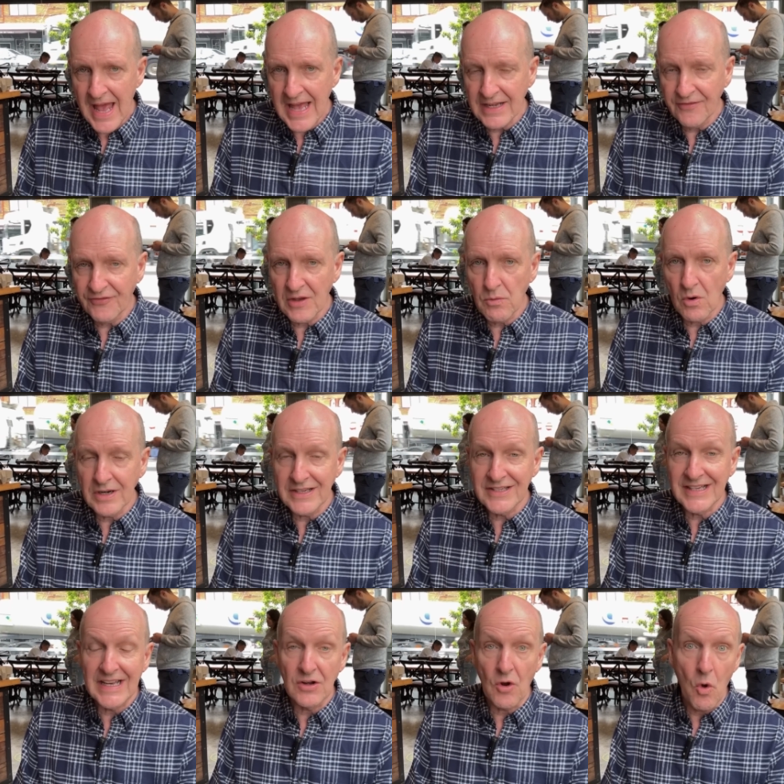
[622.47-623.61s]
And if they're wanting
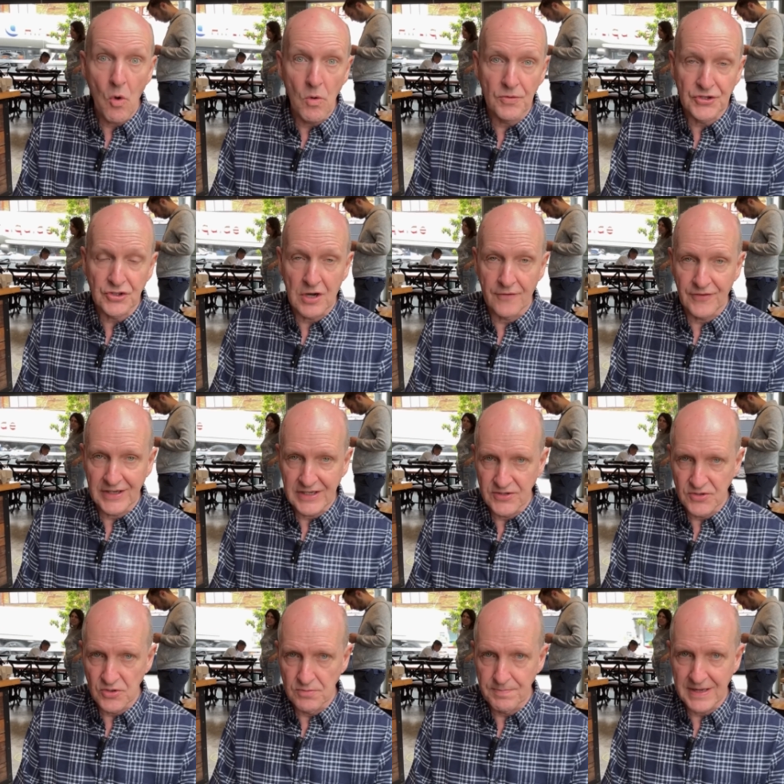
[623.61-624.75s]
to get all the traffic
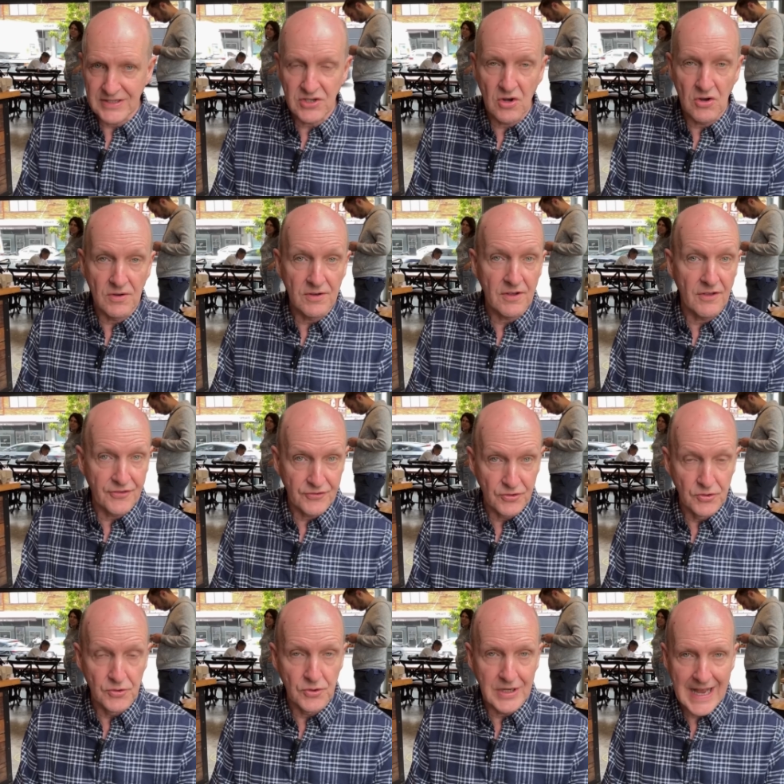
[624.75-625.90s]
into Patong
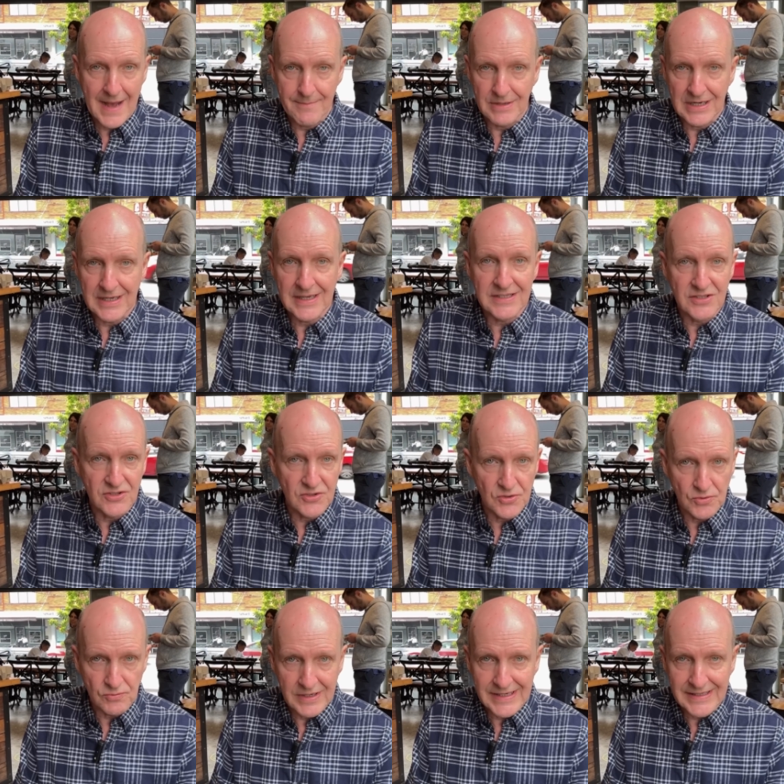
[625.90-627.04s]
through Kamala and
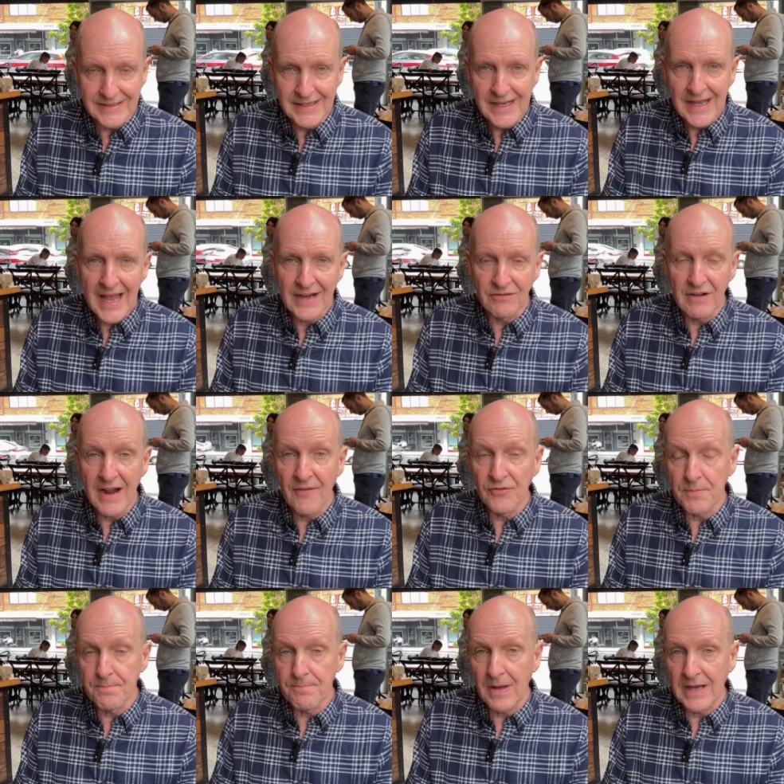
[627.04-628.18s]
Surin and around
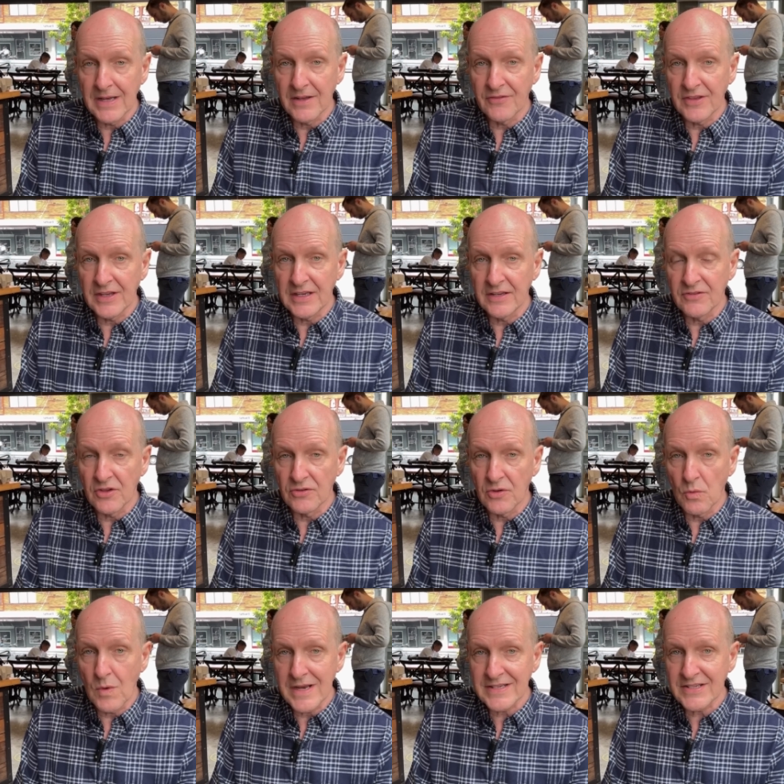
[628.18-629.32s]

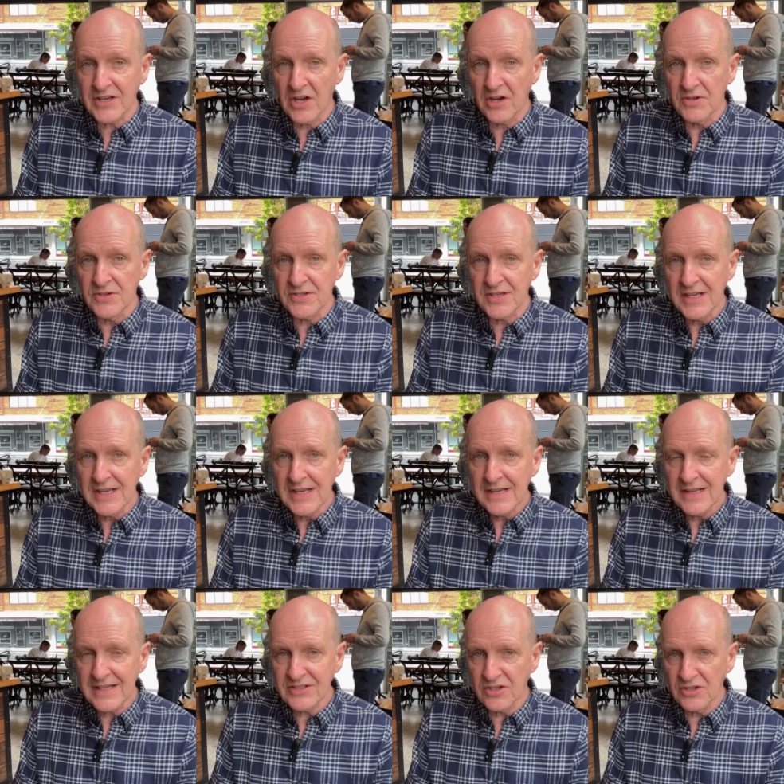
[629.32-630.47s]
the west coast,
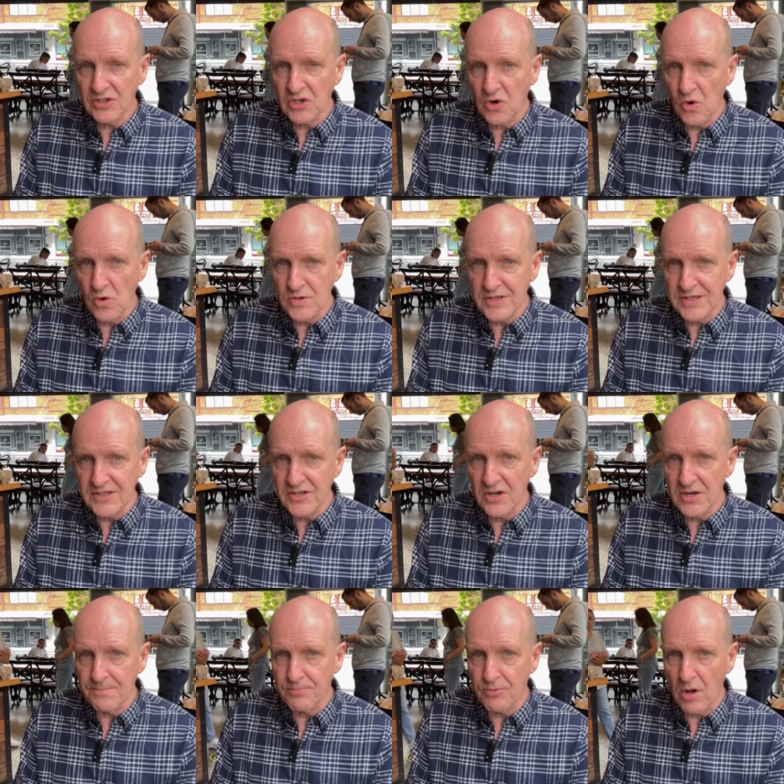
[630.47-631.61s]
that's going to cause its
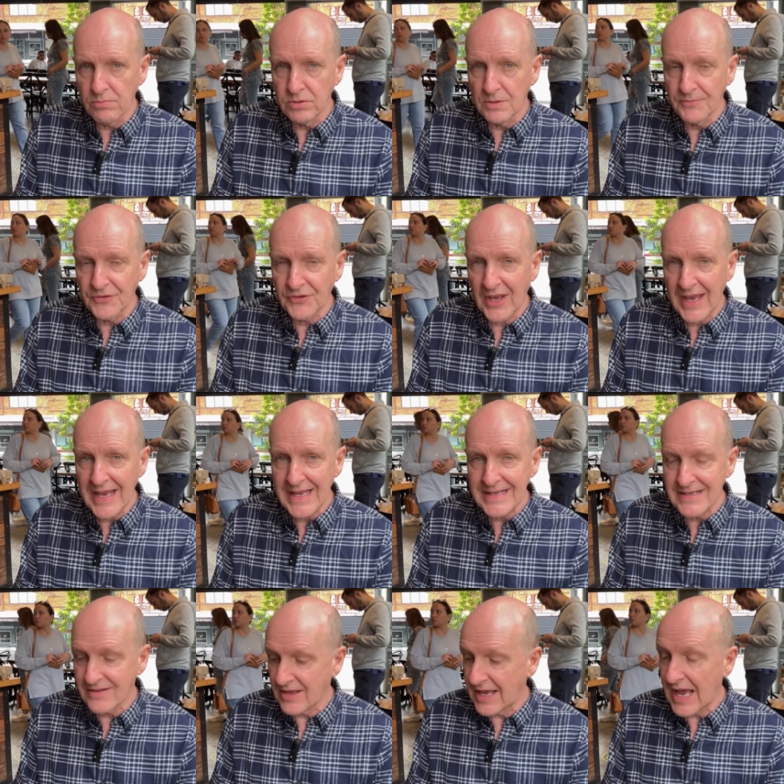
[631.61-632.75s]
own problems.
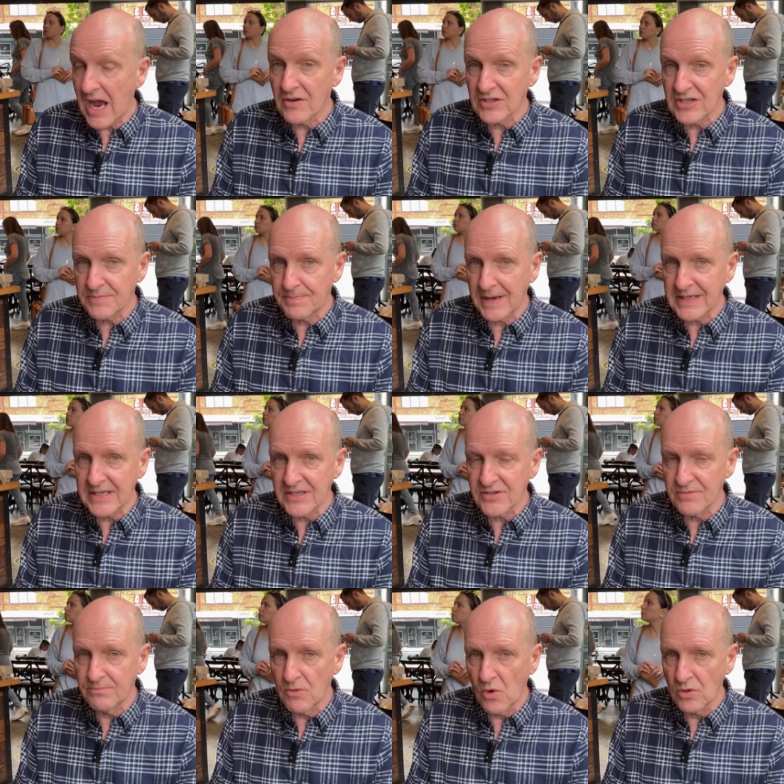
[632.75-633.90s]
And they are expecting
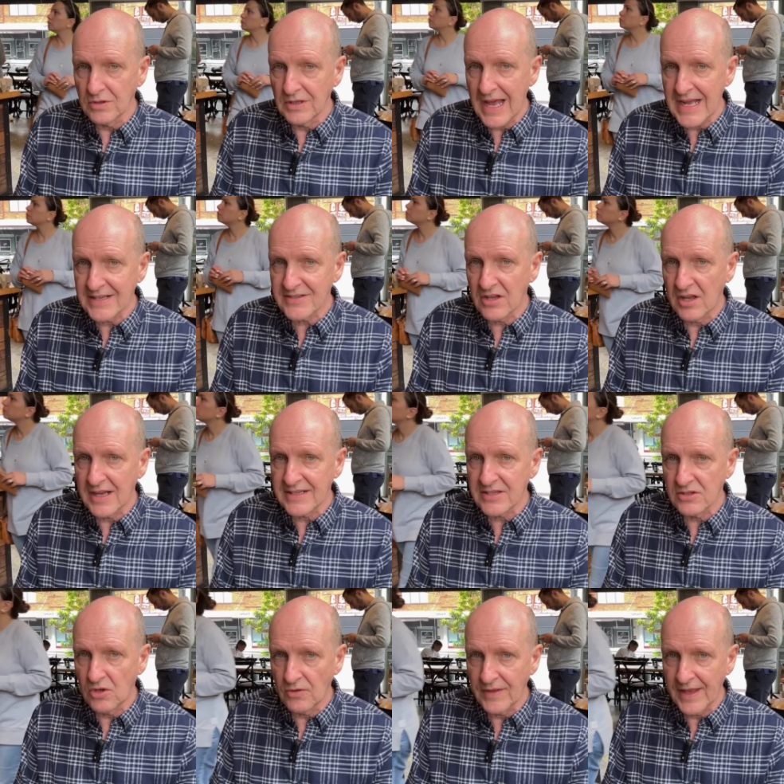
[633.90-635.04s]
some more landslides
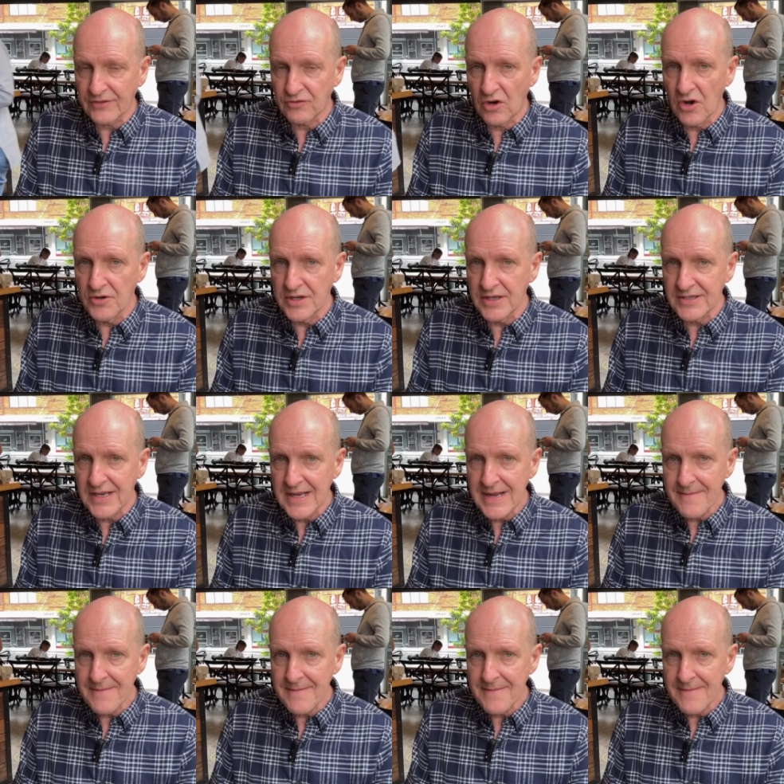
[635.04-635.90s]
along that road, as